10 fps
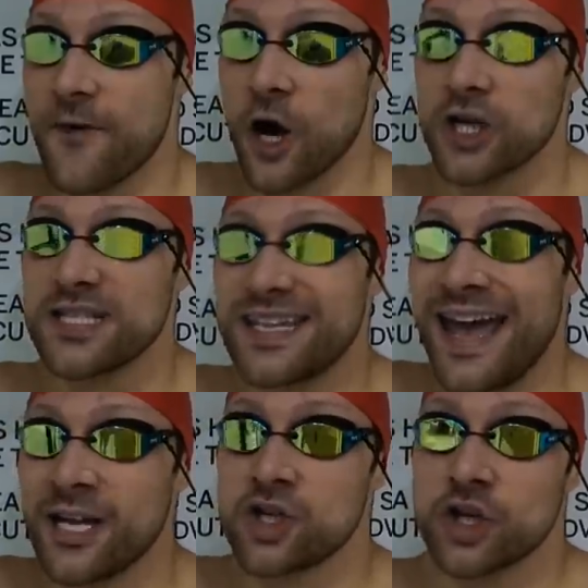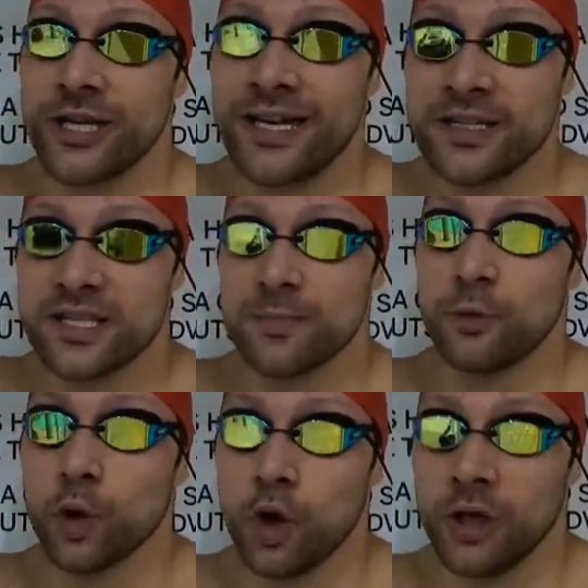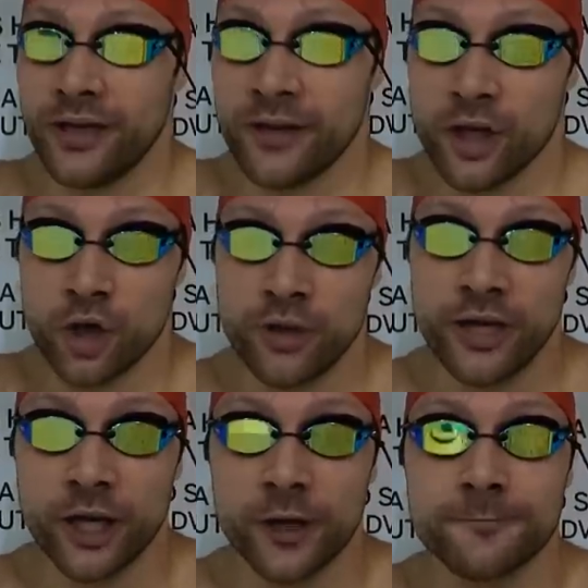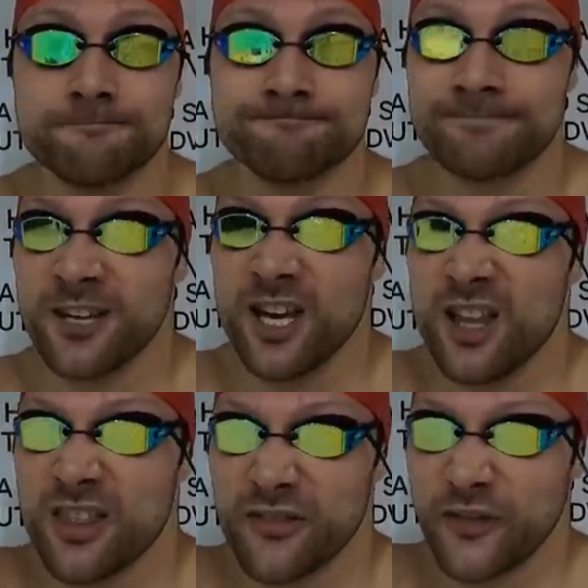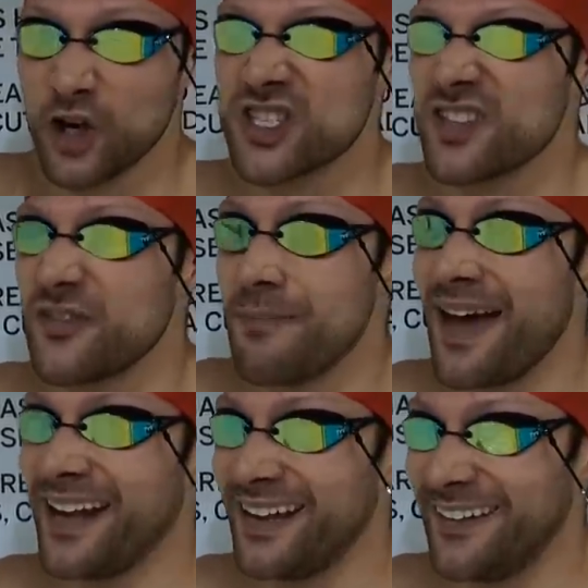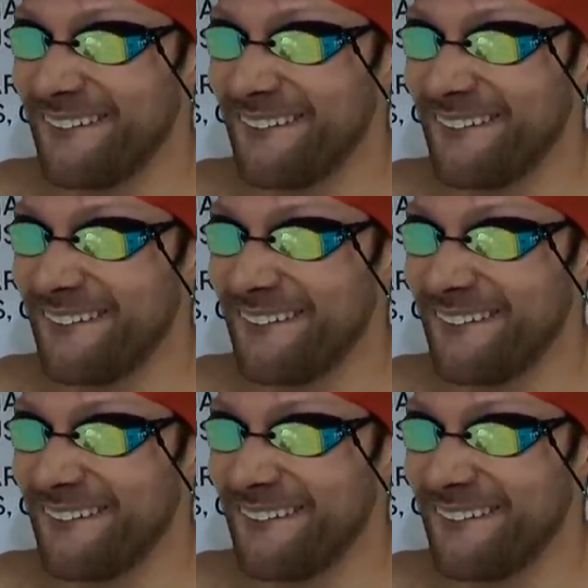First entry into the pool in the new year, the first of many.